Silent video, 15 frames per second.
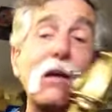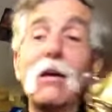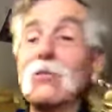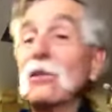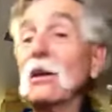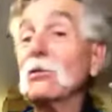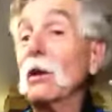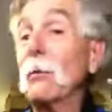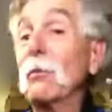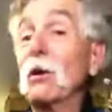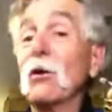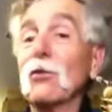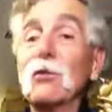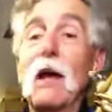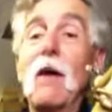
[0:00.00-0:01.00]
It's It's actually a
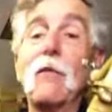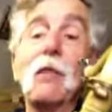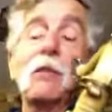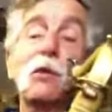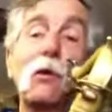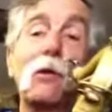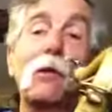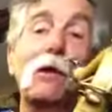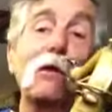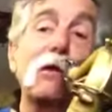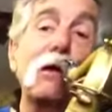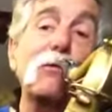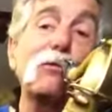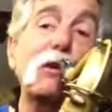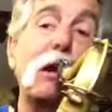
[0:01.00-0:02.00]
bigger sound than the regular
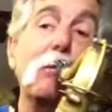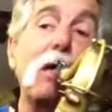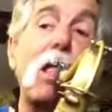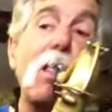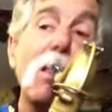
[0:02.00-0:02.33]
F sharp.